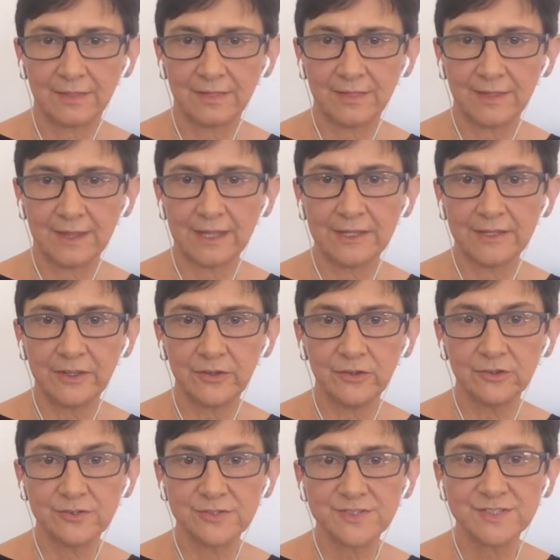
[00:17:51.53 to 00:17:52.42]
Thank
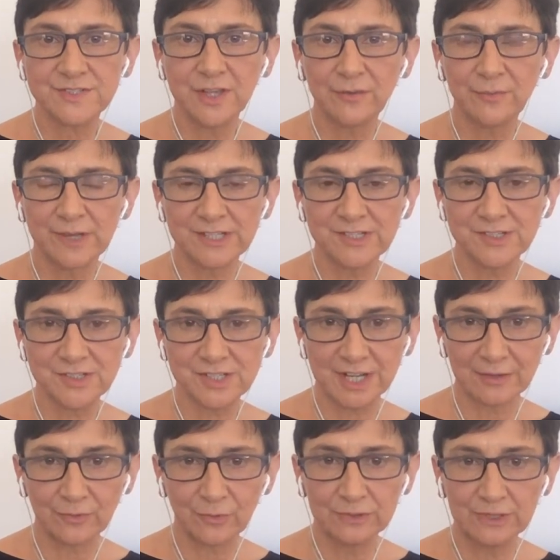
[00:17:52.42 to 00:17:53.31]
you so much,
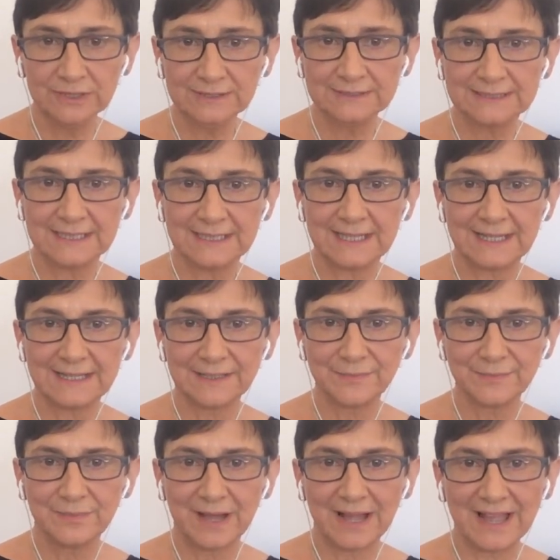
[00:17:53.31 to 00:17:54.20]
Jackwell.
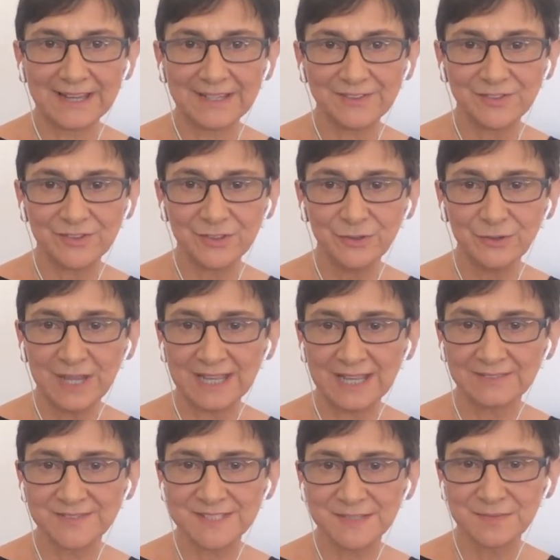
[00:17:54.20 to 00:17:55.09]
I do
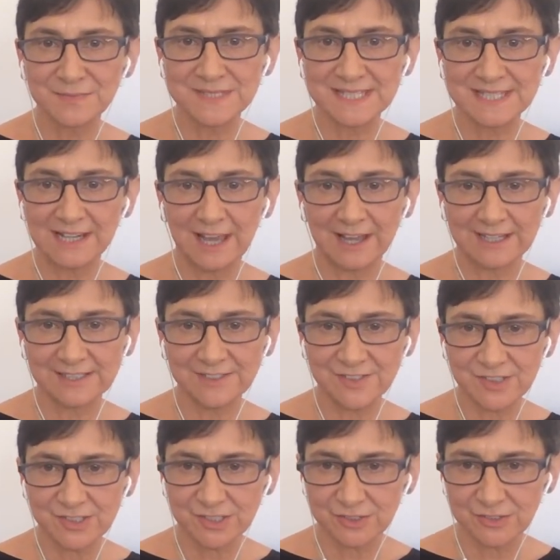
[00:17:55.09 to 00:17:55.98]
have some
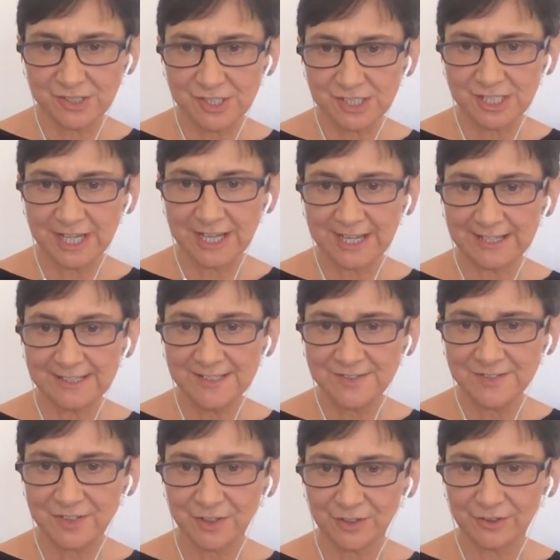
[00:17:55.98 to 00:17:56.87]
slides to share,
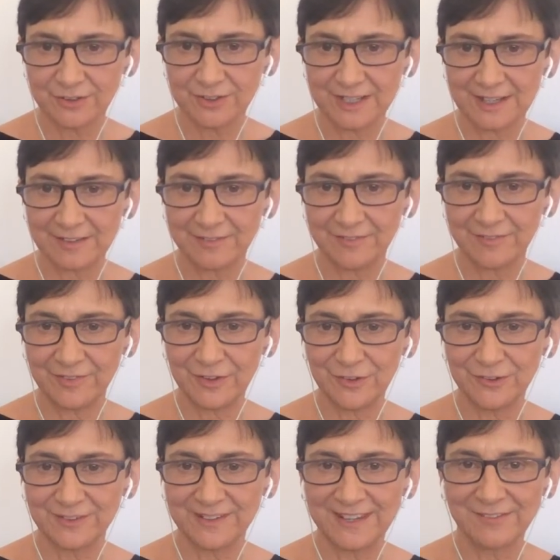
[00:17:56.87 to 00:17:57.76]
so if
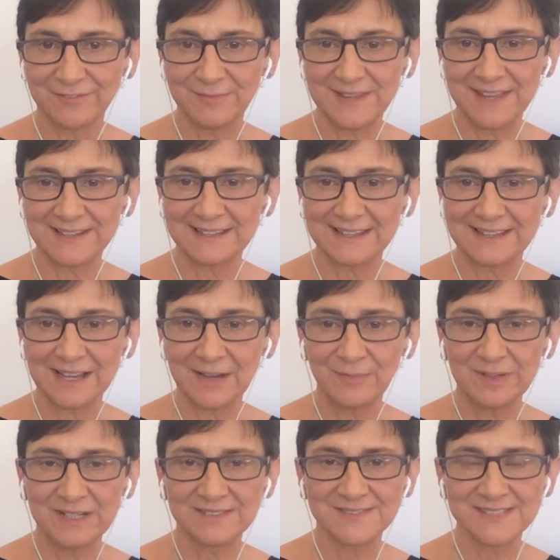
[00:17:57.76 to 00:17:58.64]
you give me a
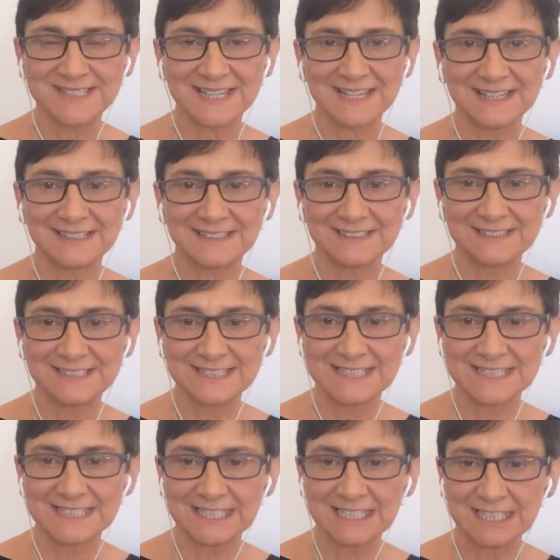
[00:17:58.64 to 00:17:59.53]
couple of
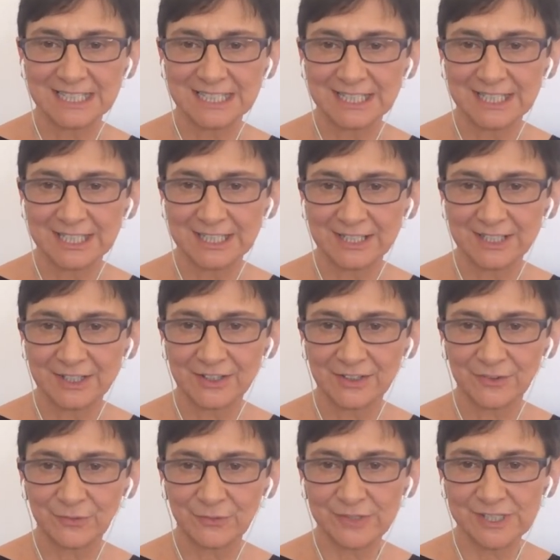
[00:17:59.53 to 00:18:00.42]
seconds,
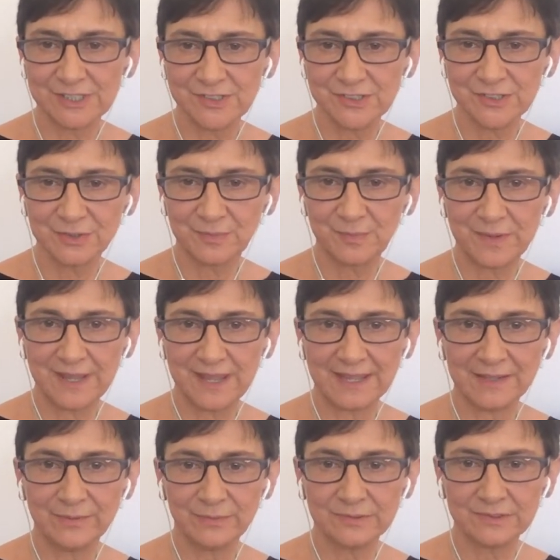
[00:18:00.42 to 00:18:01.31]
we should be
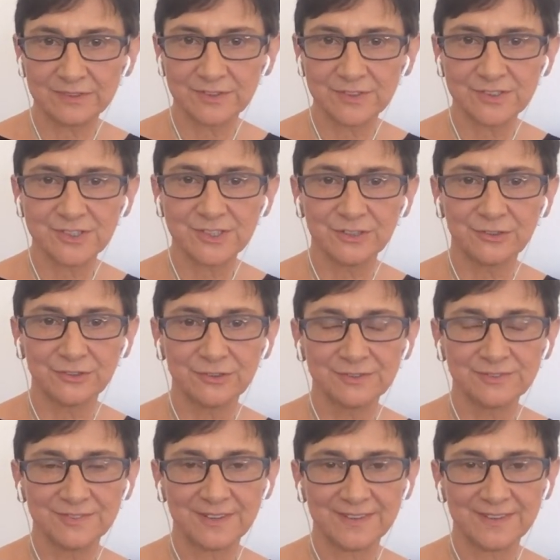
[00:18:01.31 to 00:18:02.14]
able to.